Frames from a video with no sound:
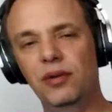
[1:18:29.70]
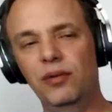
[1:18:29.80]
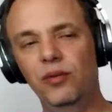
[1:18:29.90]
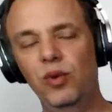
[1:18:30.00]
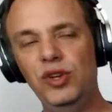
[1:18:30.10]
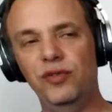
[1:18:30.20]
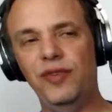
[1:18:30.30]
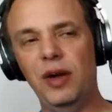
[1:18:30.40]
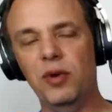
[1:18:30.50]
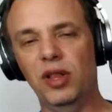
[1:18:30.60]
rigid
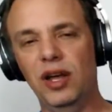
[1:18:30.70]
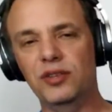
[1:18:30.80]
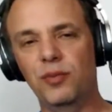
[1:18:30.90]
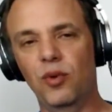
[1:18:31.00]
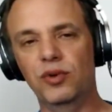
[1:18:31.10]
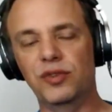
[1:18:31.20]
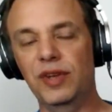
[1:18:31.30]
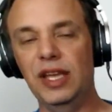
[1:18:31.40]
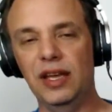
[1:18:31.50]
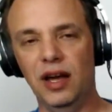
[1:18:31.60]
fiberglass boards of
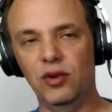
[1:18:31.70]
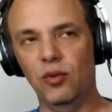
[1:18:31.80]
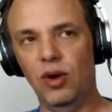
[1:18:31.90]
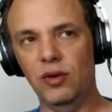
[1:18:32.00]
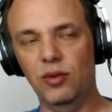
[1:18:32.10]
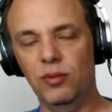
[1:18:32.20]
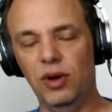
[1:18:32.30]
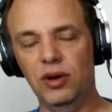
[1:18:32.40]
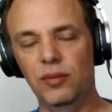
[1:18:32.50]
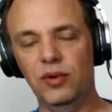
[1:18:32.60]
any kind or rock wool
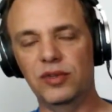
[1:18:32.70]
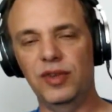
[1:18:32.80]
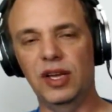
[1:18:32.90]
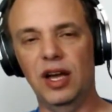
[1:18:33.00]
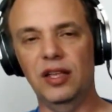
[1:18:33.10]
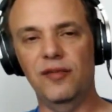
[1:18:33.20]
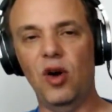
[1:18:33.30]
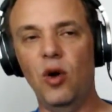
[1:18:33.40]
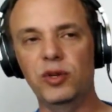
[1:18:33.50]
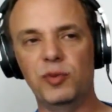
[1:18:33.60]
boards of any kind have
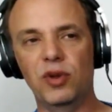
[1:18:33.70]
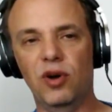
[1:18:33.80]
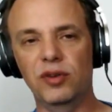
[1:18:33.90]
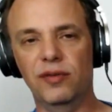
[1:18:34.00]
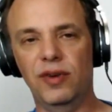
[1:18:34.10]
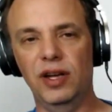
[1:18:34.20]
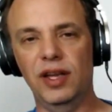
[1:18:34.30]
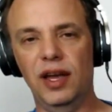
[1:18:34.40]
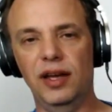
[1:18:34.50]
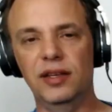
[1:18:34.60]
always been hard to find
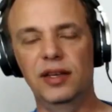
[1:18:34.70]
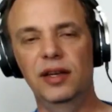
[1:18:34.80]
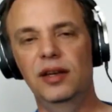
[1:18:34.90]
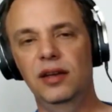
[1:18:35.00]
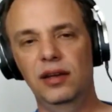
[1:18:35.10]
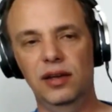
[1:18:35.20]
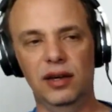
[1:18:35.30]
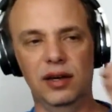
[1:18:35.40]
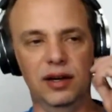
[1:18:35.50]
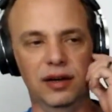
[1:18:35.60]
at
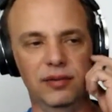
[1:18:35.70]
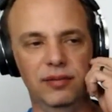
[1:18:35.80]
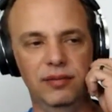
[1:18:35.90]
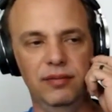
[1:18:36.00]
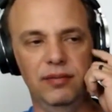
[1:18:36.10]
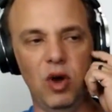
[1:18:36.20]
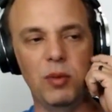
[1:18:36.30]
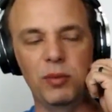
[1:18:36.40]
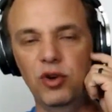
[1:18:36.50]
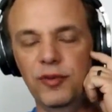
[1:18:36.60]
home
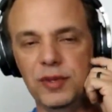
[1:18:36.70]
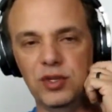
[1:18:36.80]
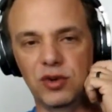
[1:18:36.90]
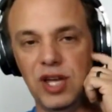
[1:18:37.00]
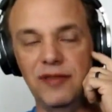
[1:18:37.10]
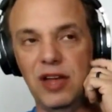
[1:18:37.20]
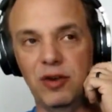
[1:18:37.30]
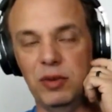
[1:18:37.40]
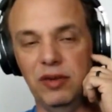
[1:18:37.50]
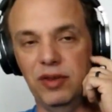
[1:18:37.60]
improvement stores. I've
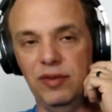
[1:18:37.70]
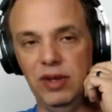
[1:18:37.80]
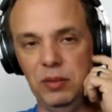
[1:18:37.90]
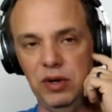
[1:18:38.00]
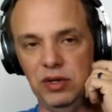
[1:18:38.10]
never been able to find them here in